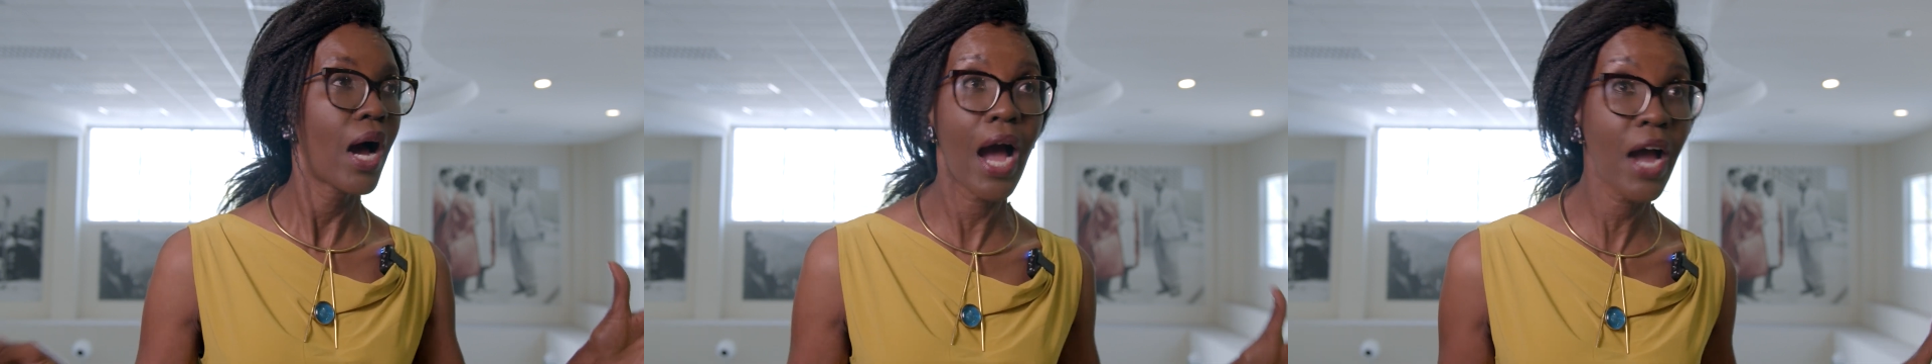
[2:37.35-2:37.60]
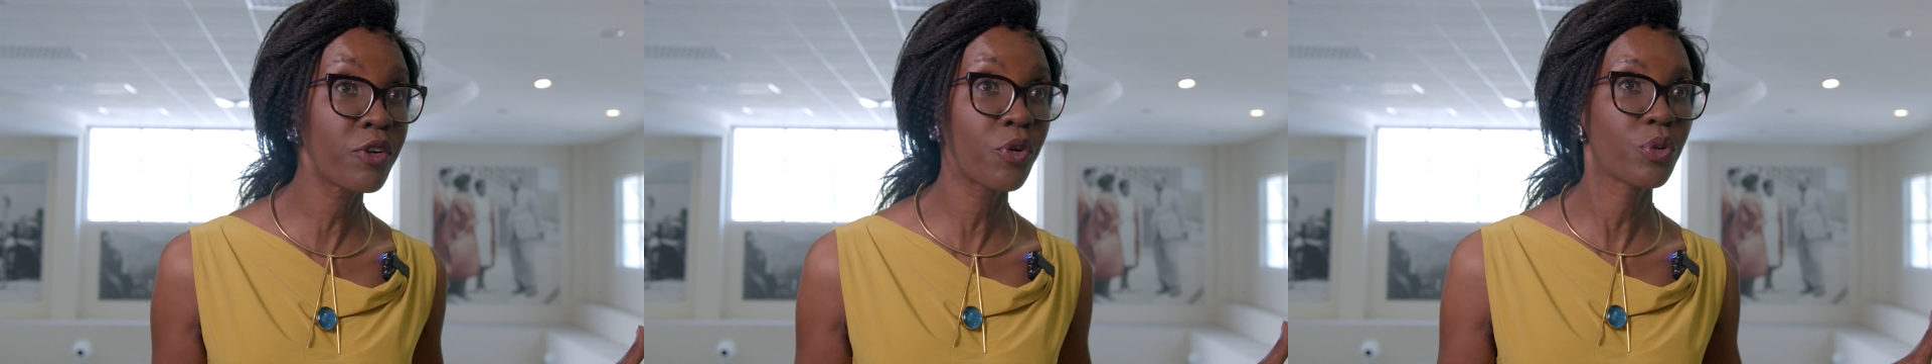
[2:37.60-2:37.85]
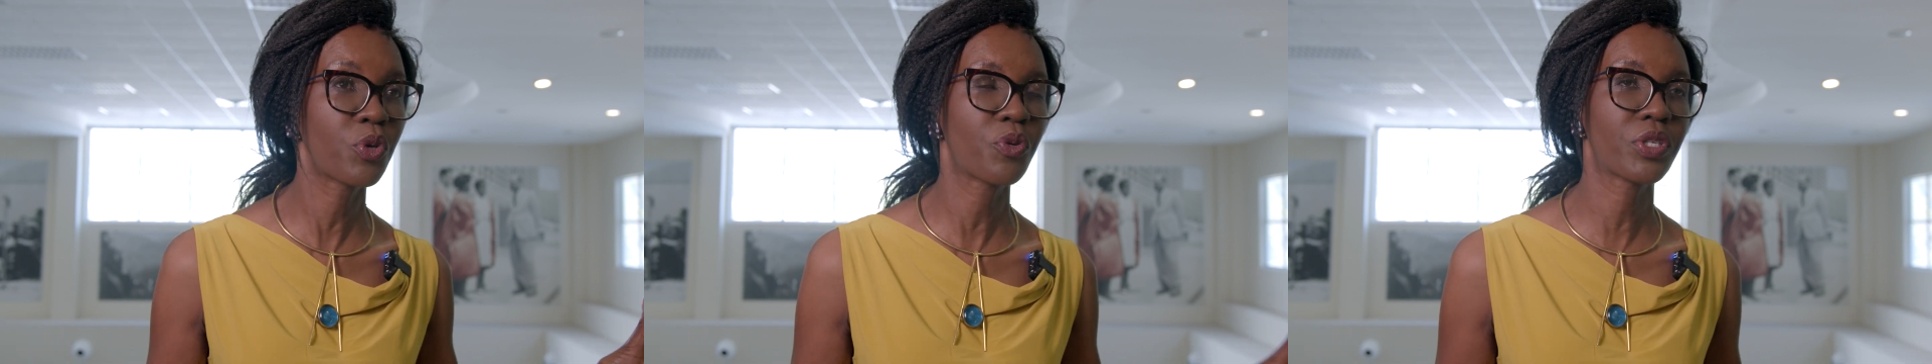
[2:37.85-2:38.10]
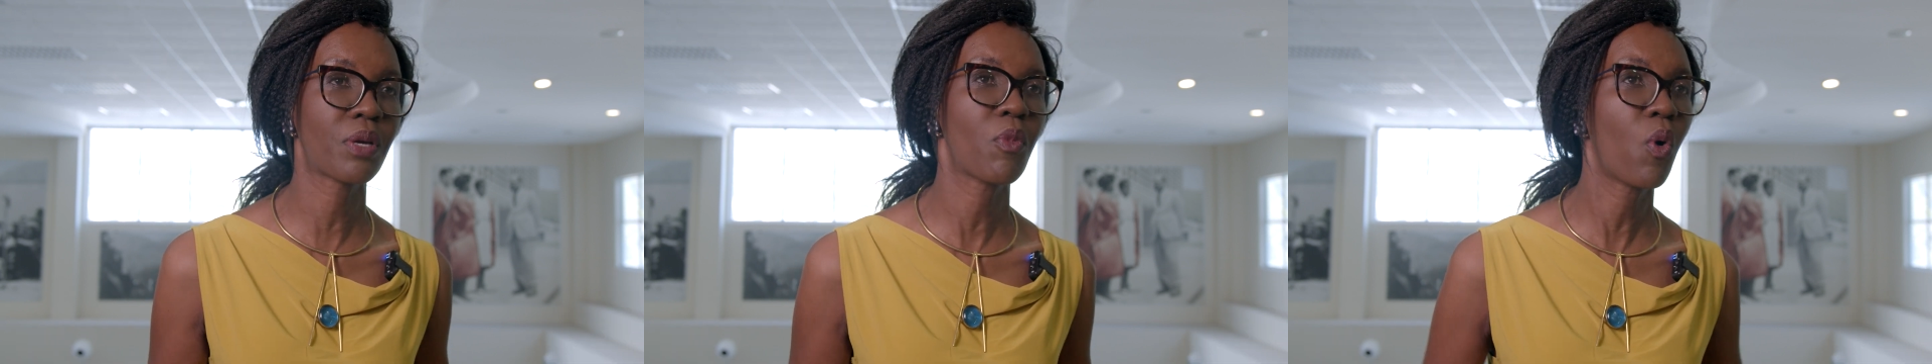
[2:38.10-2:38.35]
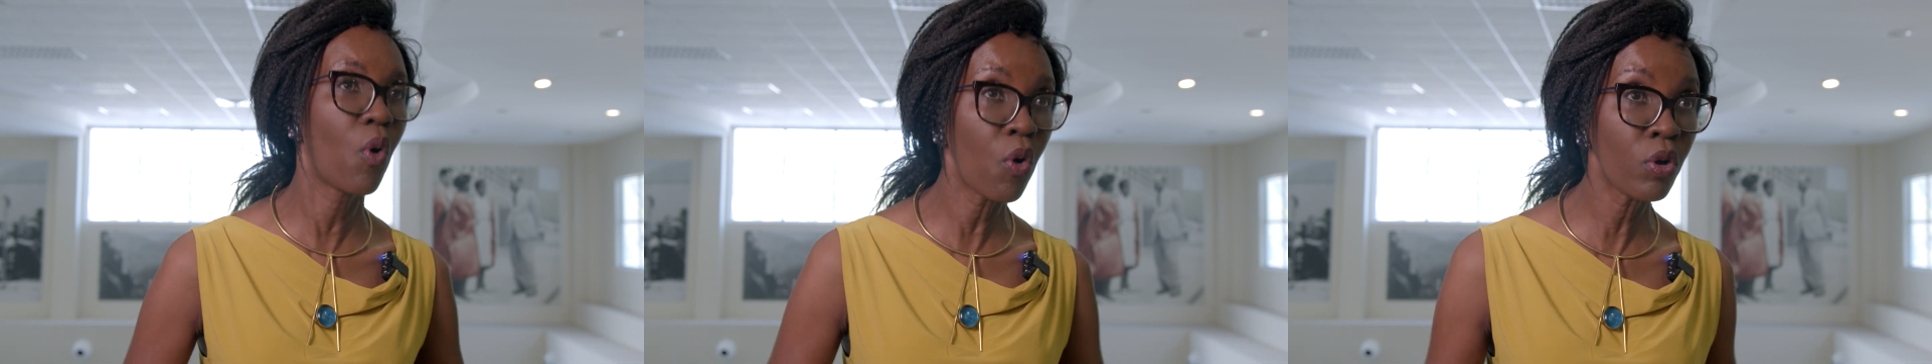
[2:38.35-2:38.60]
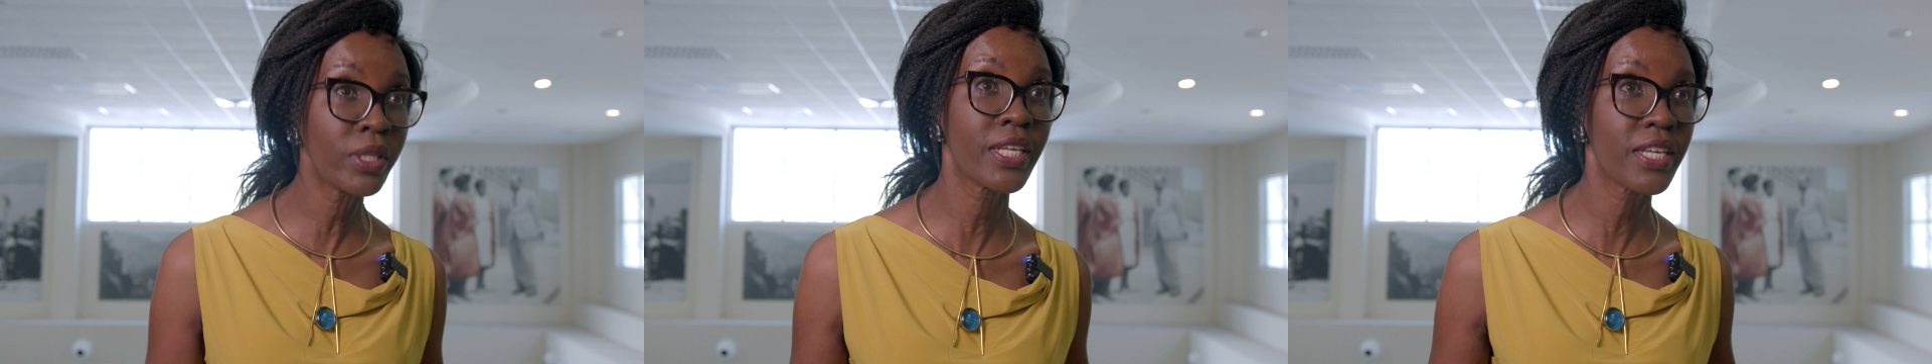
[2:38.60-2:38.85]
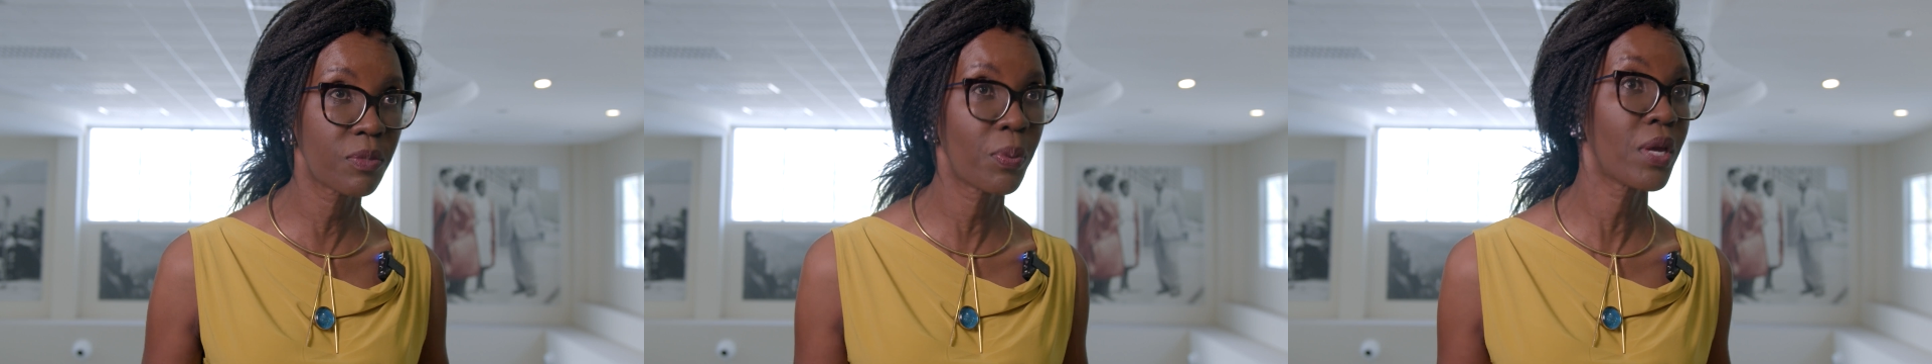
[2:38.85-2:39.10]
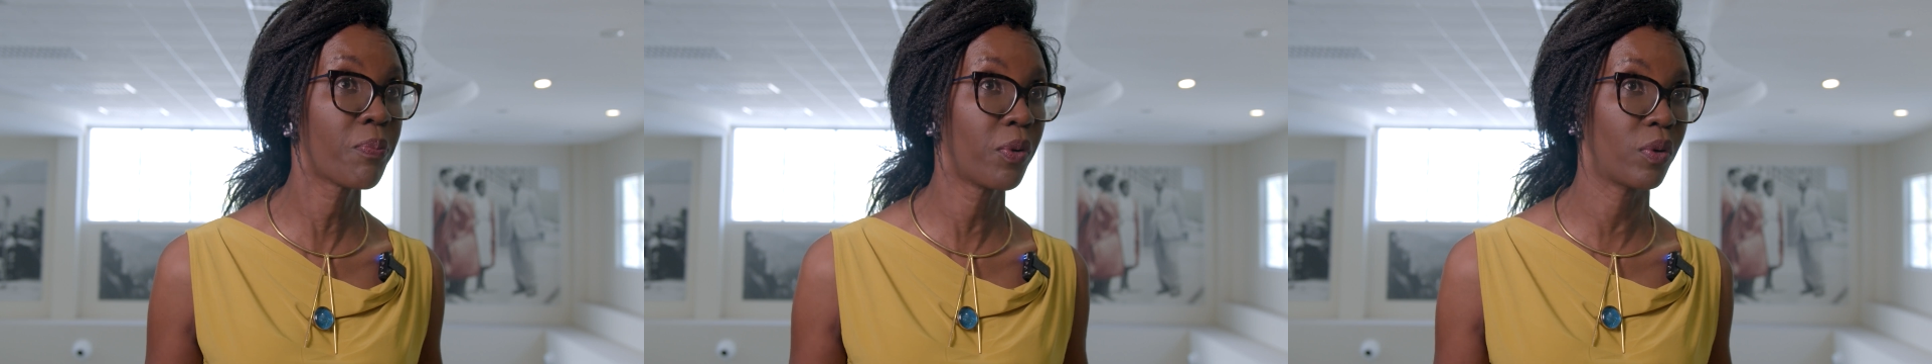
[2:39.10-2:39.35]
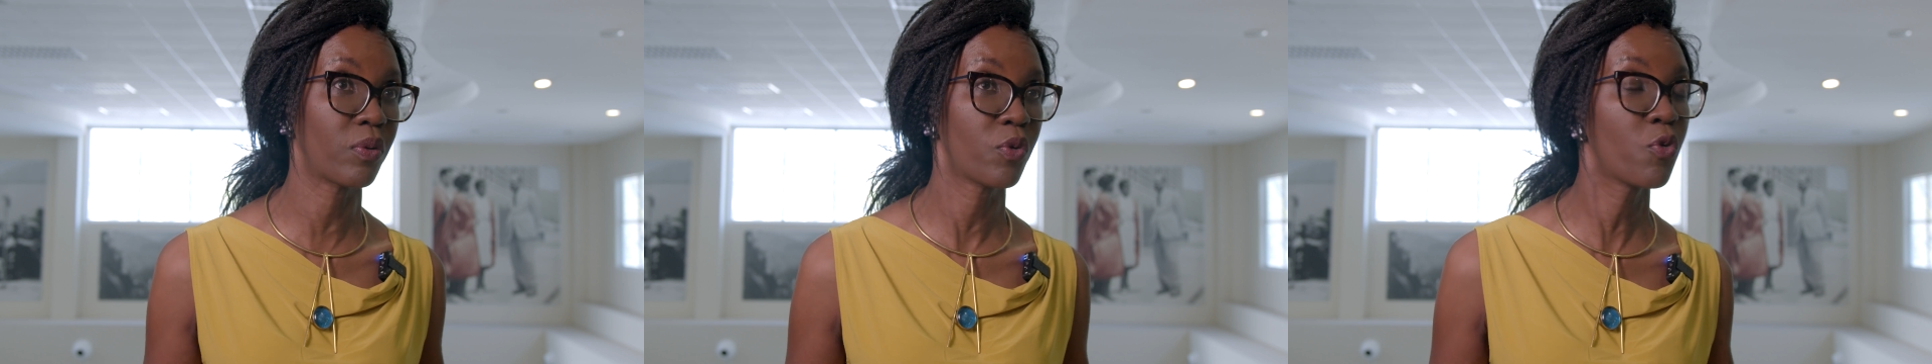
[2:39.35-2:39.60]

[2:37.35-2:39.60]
agro-tourism, all these people